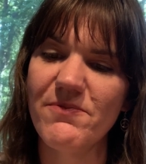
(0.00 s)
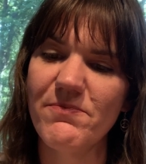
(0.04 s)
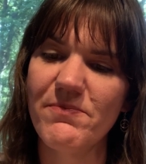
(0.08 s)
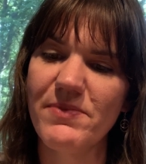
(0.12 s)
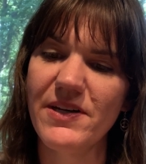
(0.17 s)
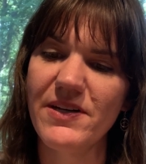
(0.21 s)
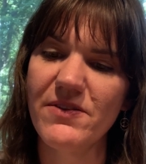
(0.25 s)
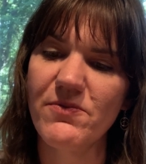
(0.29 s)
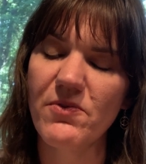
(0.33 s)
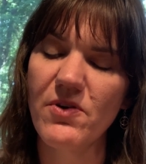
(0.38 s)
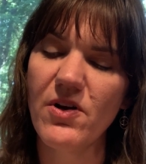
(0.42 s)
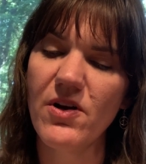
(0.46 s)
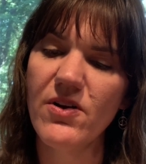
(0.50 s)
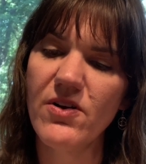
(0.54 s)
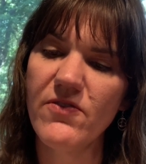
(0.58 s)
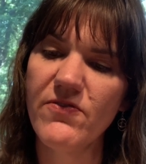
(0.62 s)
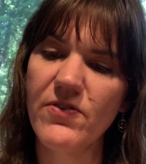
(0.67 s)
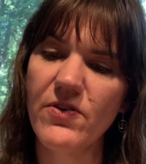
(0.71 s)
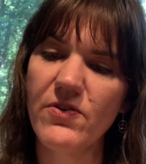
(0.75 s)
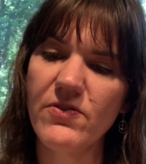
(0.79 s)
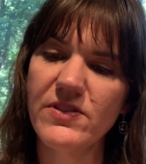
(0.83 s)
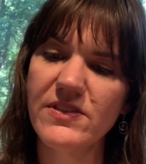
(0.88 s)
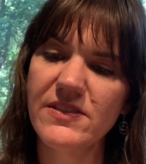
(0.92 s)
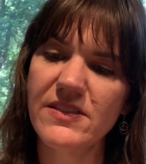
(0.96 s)
But our
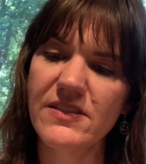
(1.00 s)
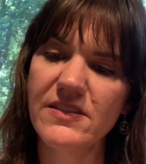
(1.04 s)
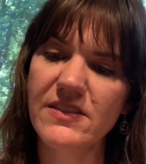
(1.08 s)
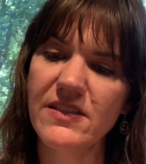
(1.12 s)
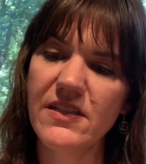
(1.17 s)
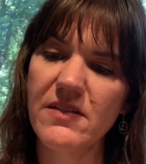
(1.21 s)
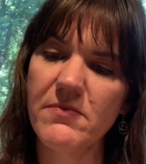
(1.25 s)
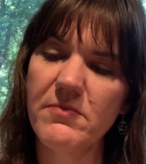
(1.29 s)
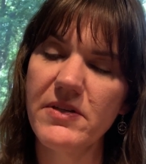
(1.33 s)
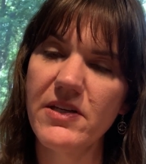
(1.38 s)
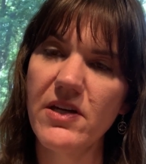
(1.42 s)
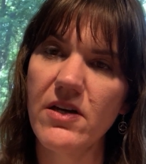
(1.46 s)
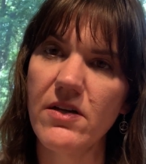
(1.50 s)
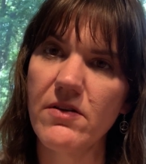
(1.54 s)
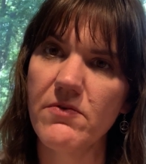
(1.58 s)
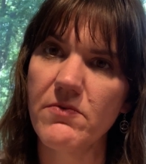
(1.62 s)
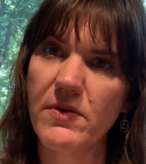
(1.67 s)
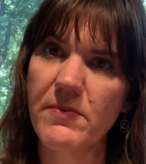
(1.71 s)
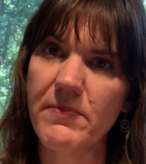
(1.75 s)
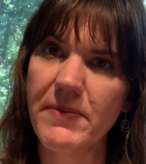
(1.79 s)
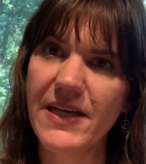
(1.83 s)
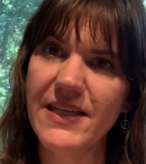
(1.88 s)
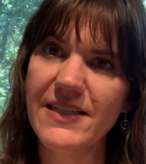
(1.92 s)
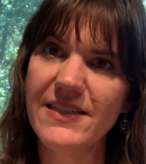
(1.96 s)
focus is going to be on
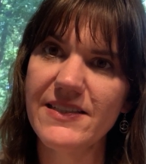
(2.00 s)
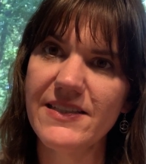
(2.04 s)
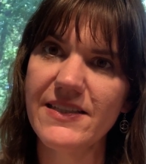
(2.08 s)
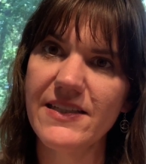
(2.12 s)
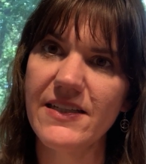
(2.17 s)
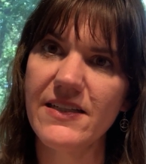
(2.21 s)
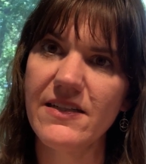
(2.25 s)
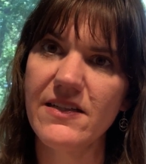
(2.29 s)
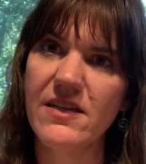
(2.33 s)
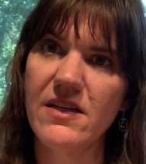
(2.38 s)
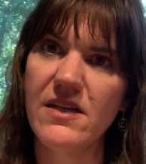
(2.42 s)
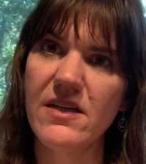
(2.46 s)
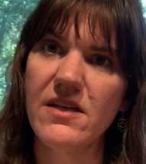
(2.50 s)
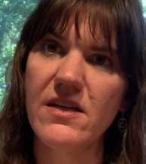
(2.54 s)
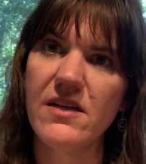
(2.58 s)
repenting,